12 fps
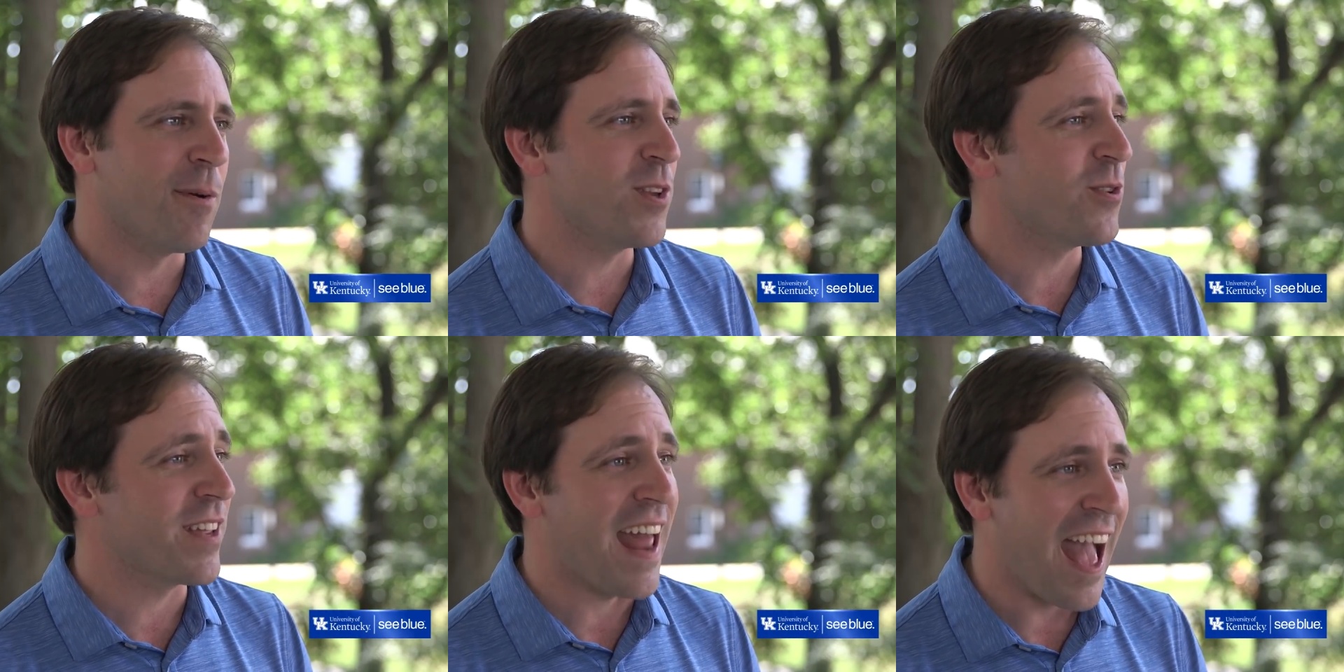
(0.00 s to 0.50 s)
but
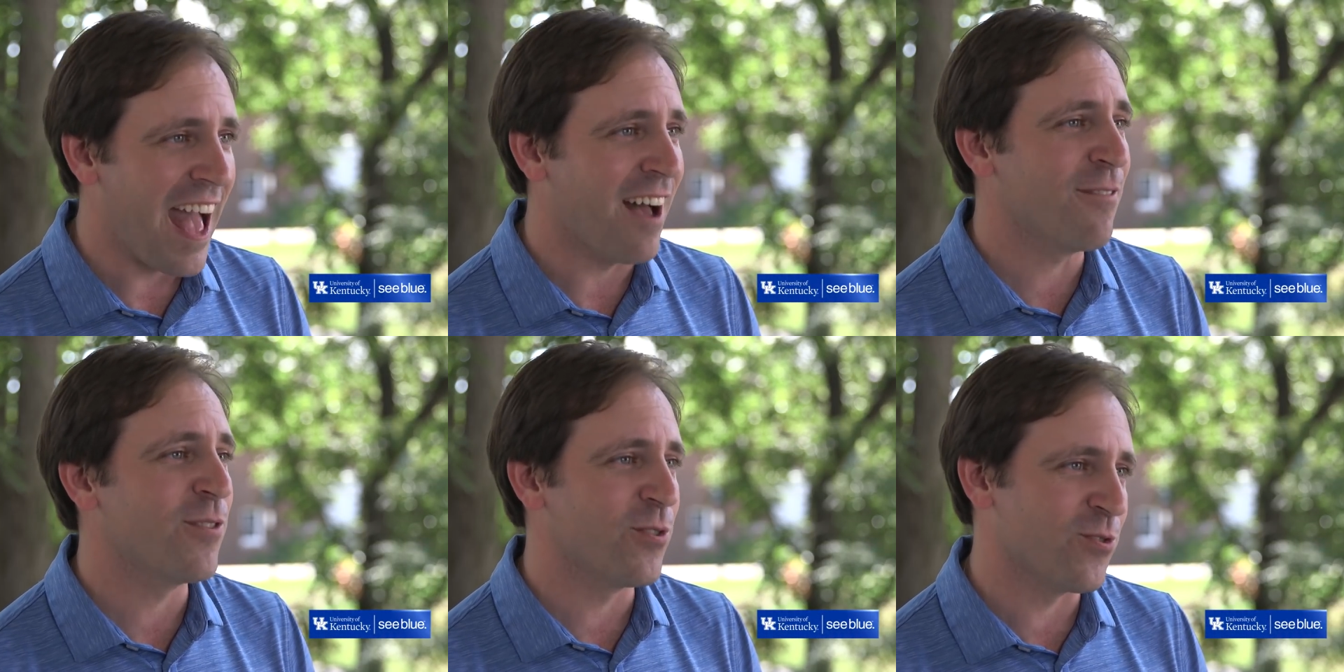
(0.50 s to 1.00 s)
you can
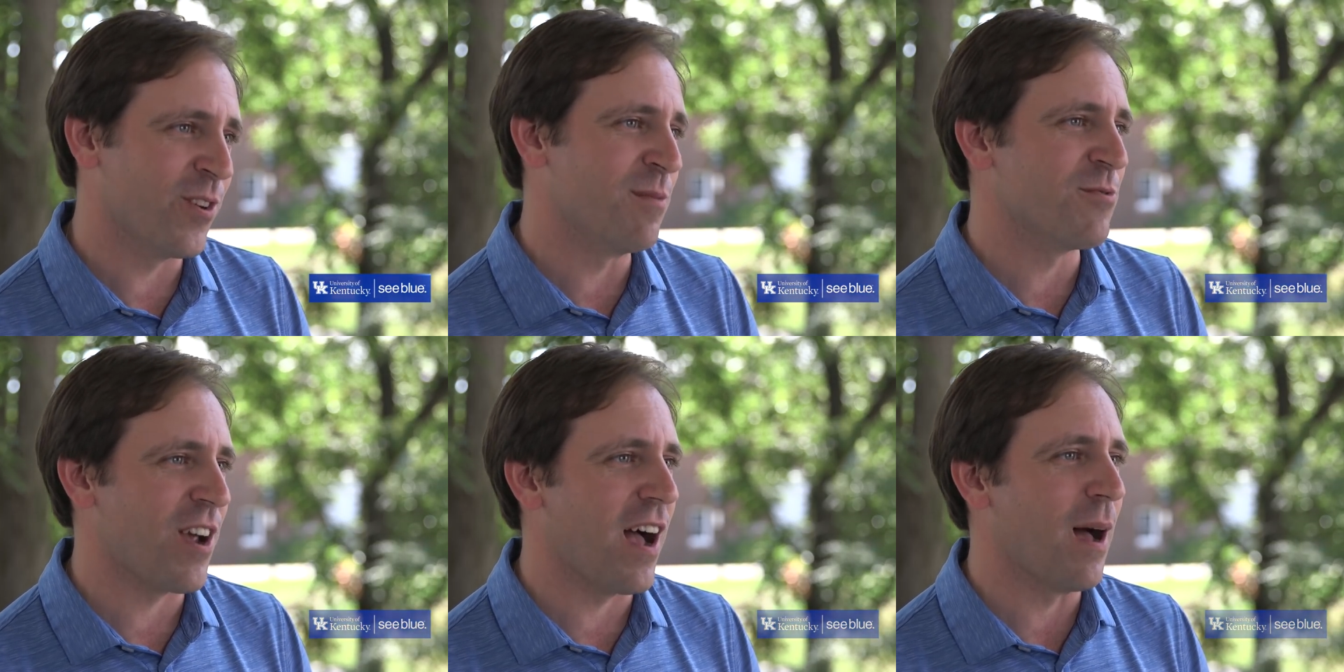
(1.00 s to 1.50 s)
have your
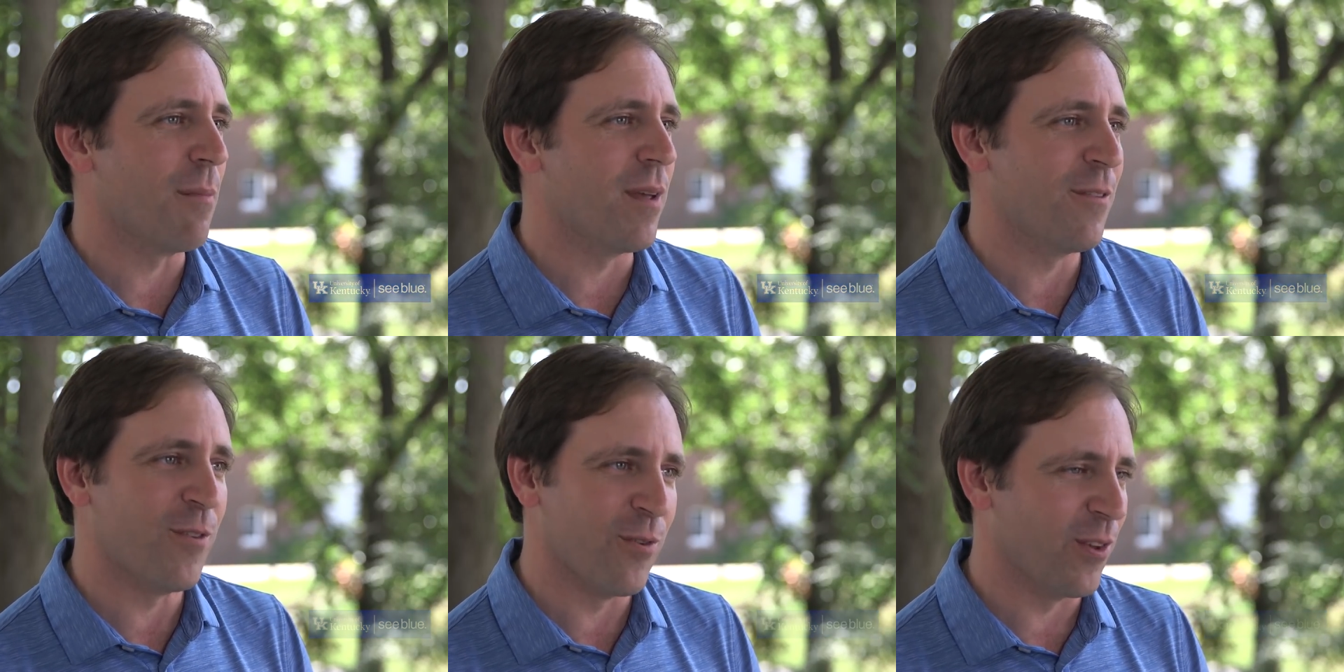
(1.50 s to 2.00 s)
dream job
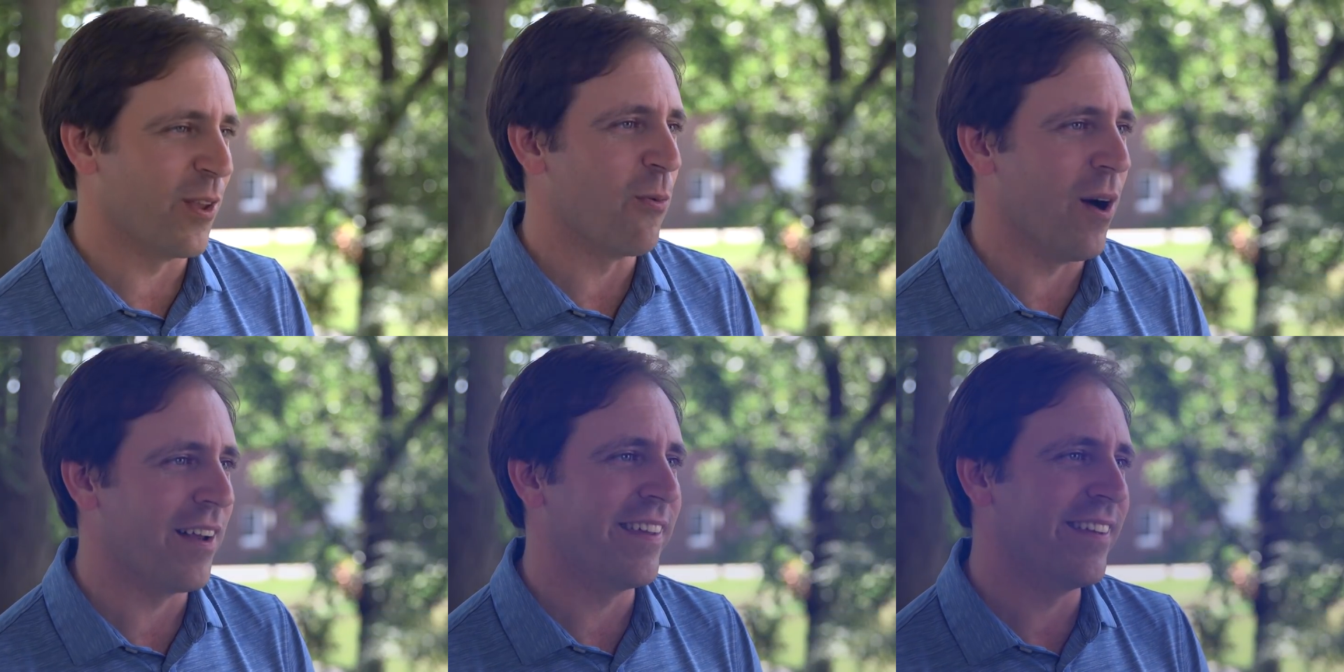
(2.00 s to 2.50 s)
if you really
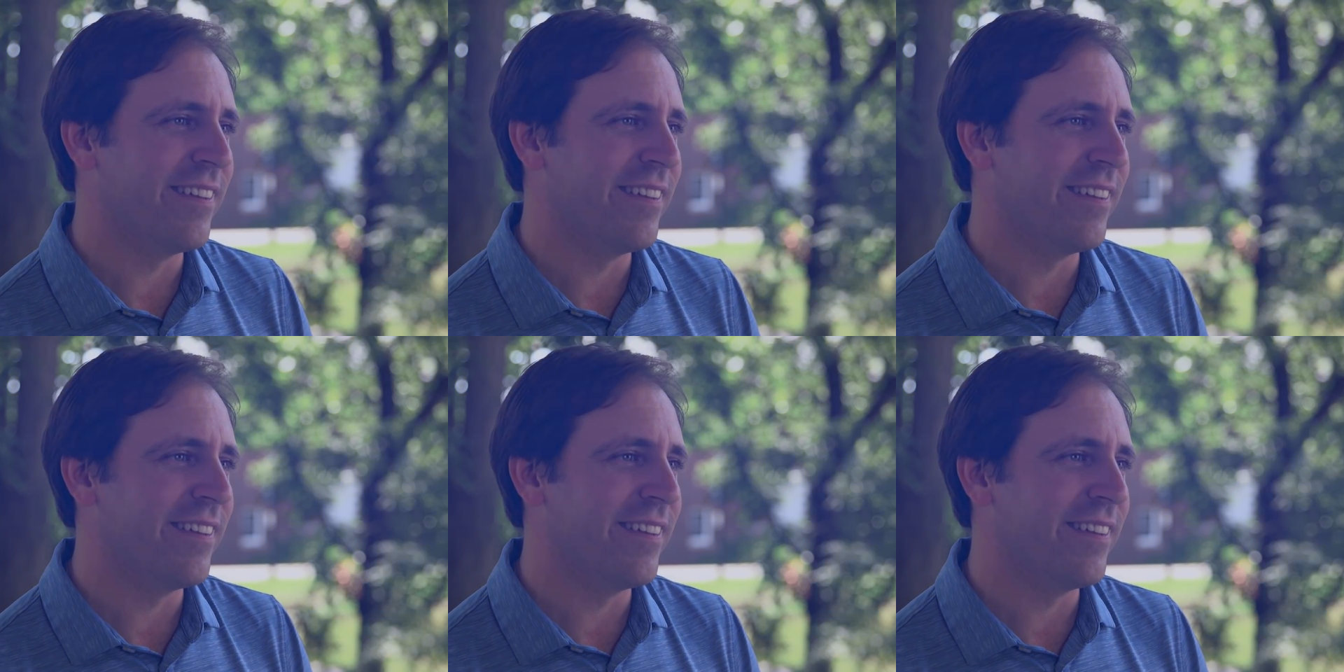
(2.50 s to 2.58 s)
want